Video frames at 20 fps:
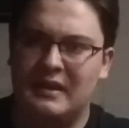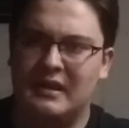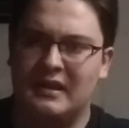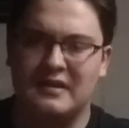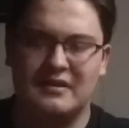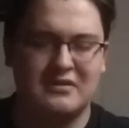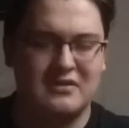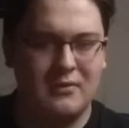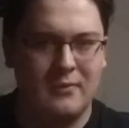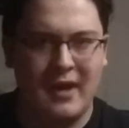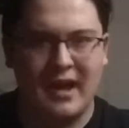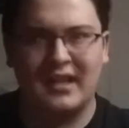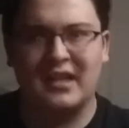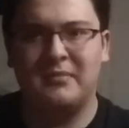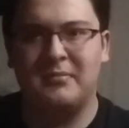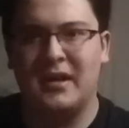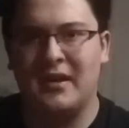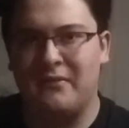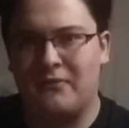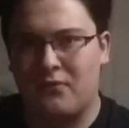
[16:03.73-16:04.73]
It's directed
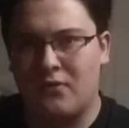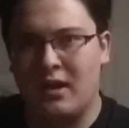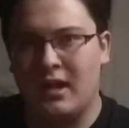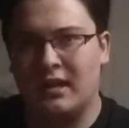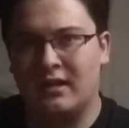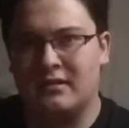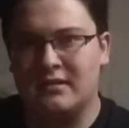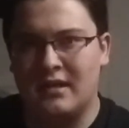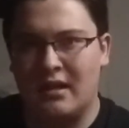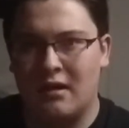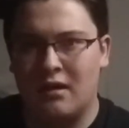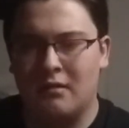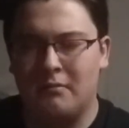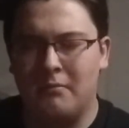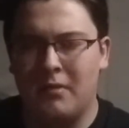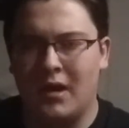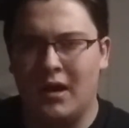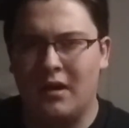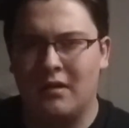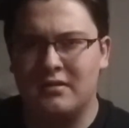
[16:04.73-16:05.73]
by Frank
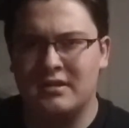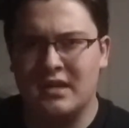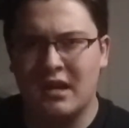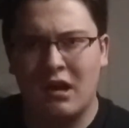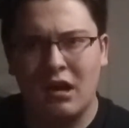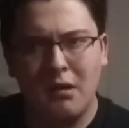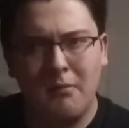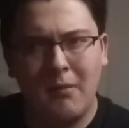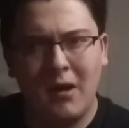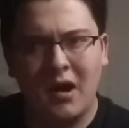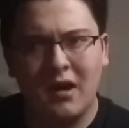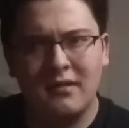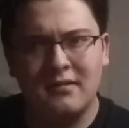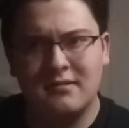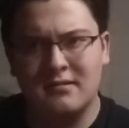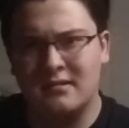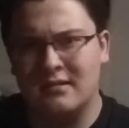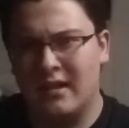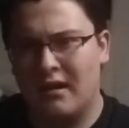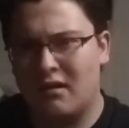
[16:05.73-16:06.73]
Darabont,
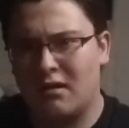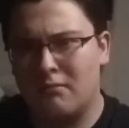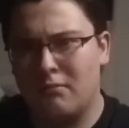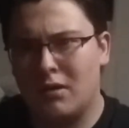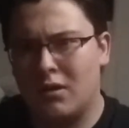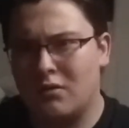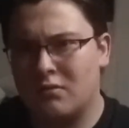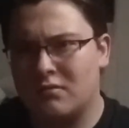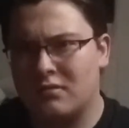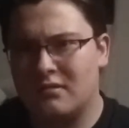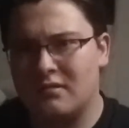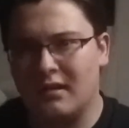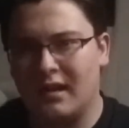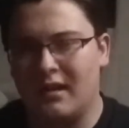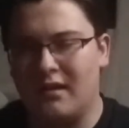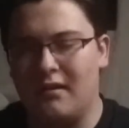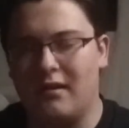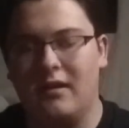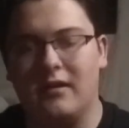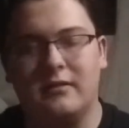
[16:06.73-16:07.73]
I
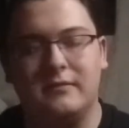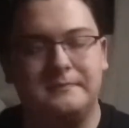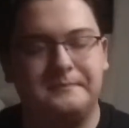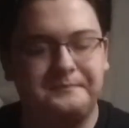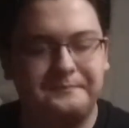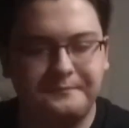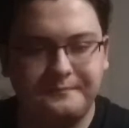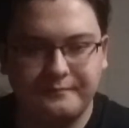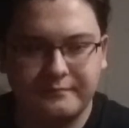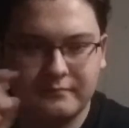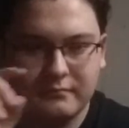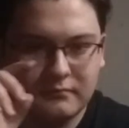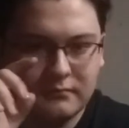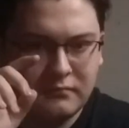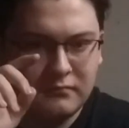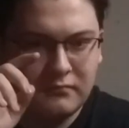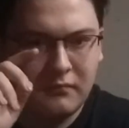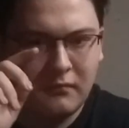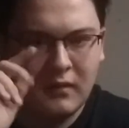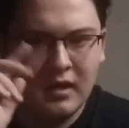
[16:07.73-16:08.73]
don't know.
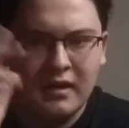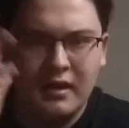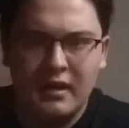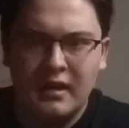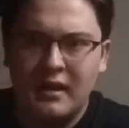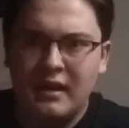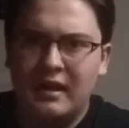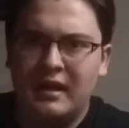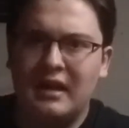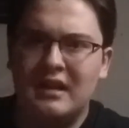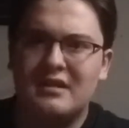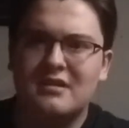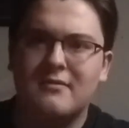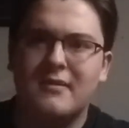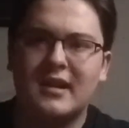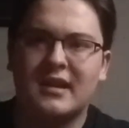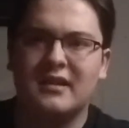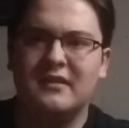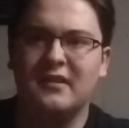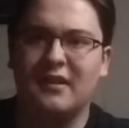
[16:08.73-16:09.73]
He
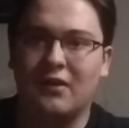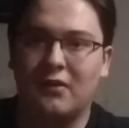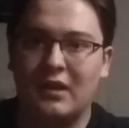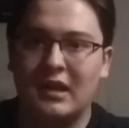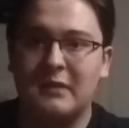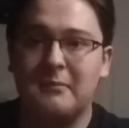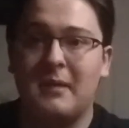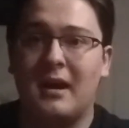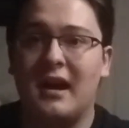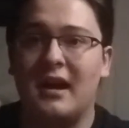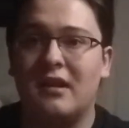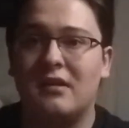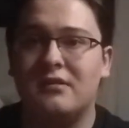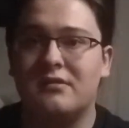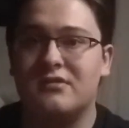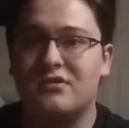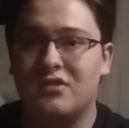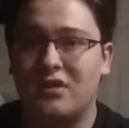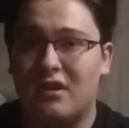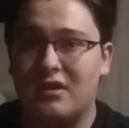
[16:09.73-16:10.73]
directed The Green Mile,
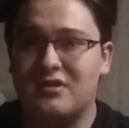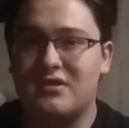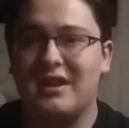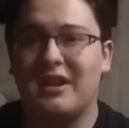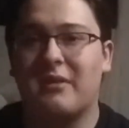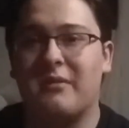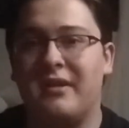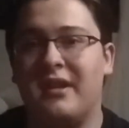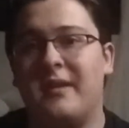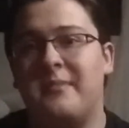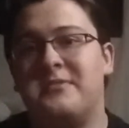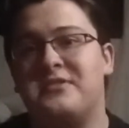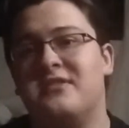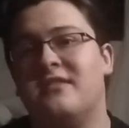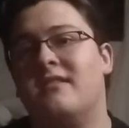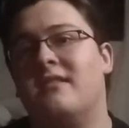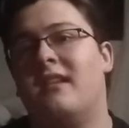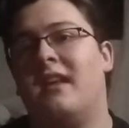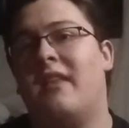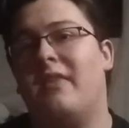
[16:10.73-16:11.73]
Shawshank
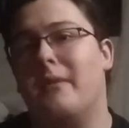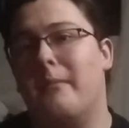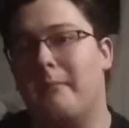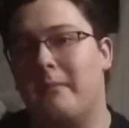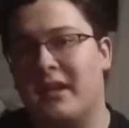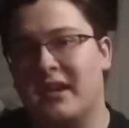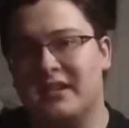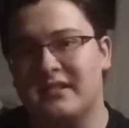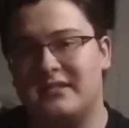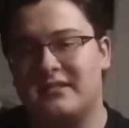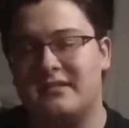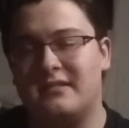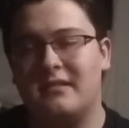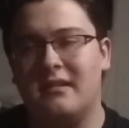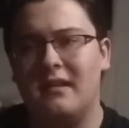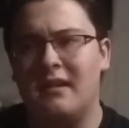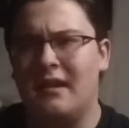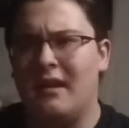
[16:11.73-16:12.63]
Redemption, and The Mist.